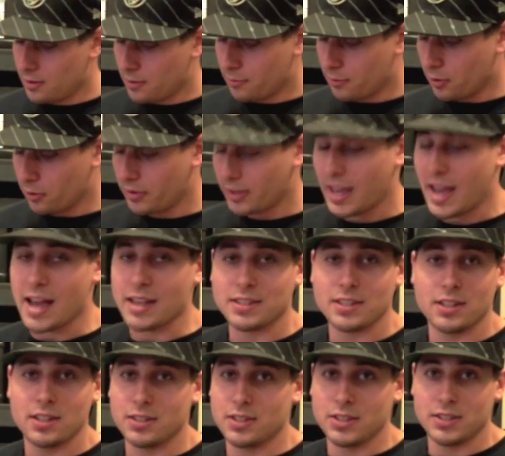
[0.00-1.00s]
Fulvic
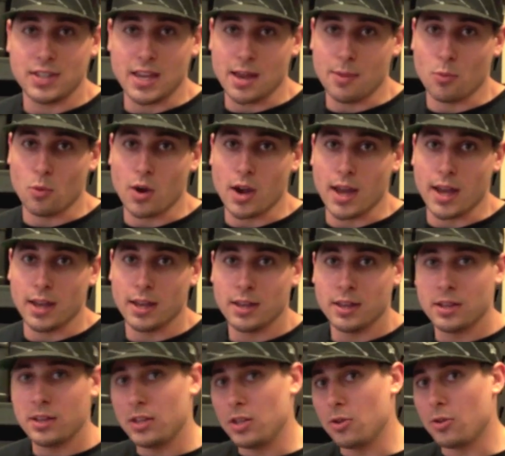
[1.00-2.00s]
acid is the same way.
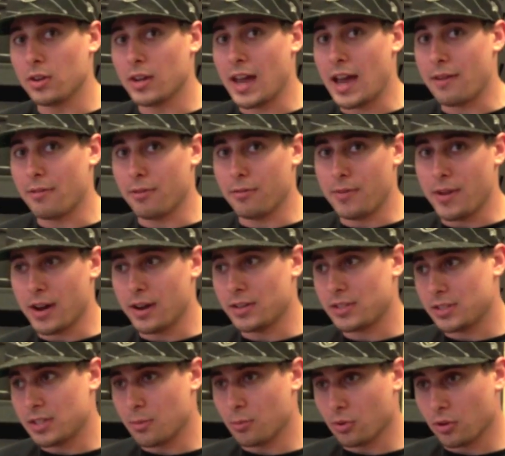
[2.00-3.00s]
You can have a very
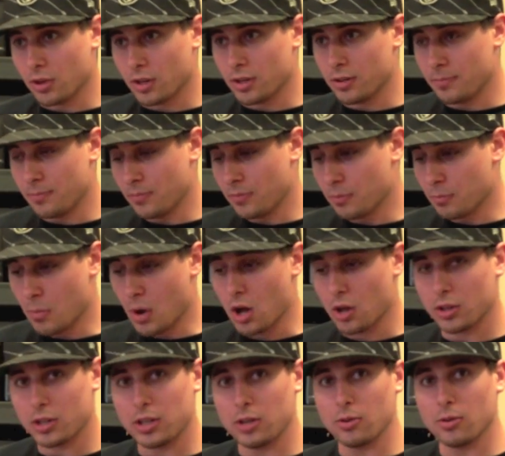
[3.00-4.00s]
similar
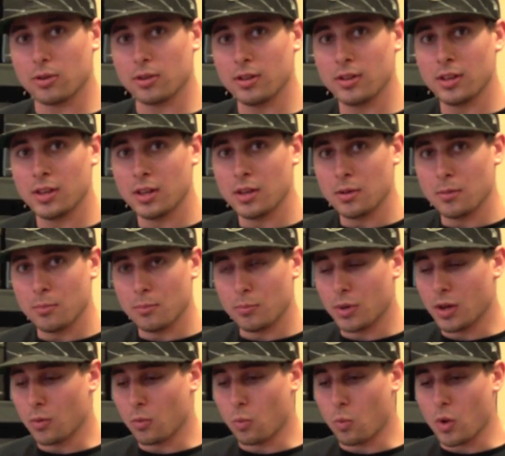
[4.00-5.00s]
molecule,
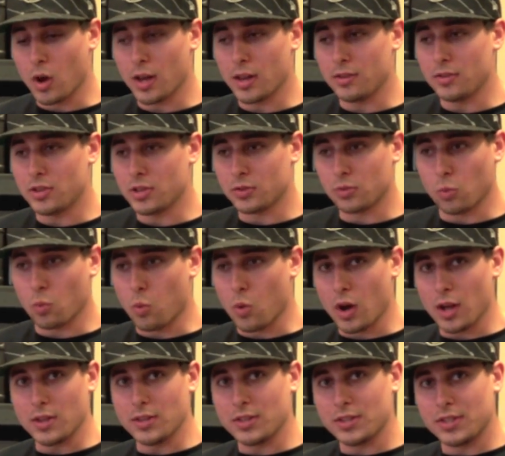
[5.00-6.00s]
but one just
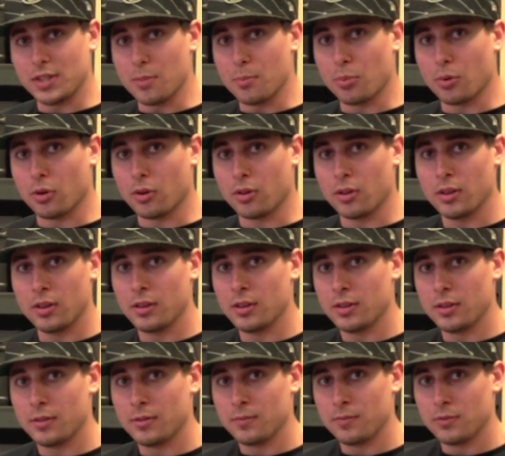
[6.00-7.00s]
one simple
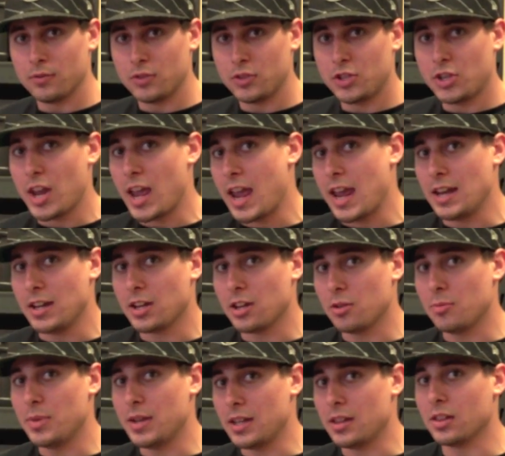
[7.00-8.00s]
chain
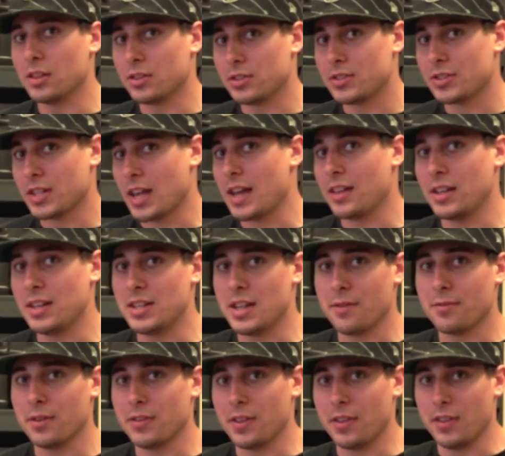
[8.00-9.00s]
could be slightly
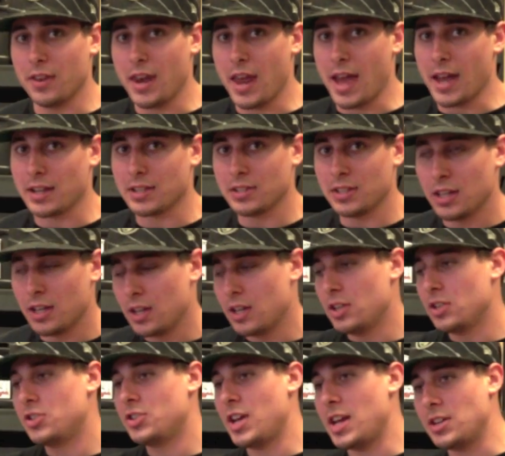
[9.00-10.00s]
different than the next,
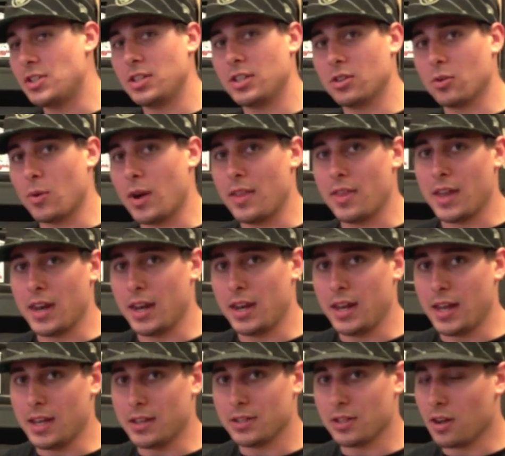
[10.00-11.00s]
changing the way that it
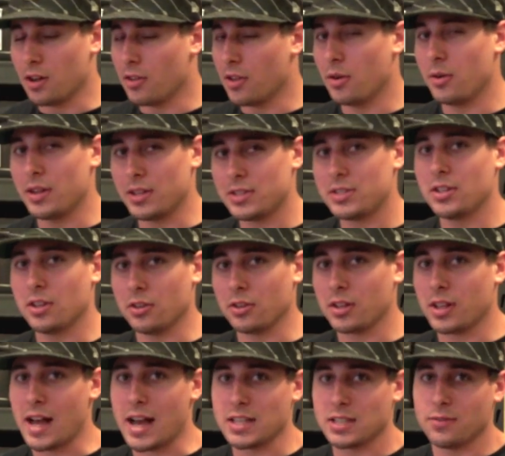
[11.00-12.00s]
is, although it is still
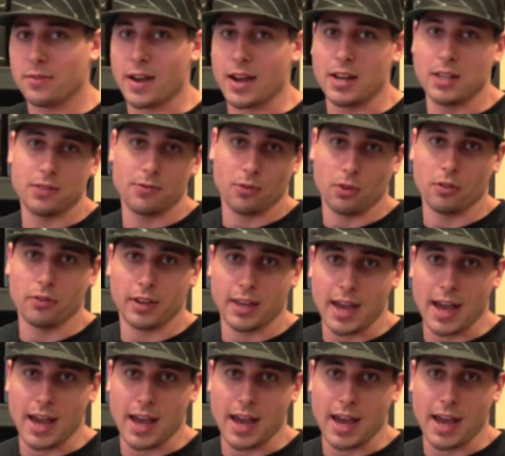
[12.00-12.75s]
classified as fulvic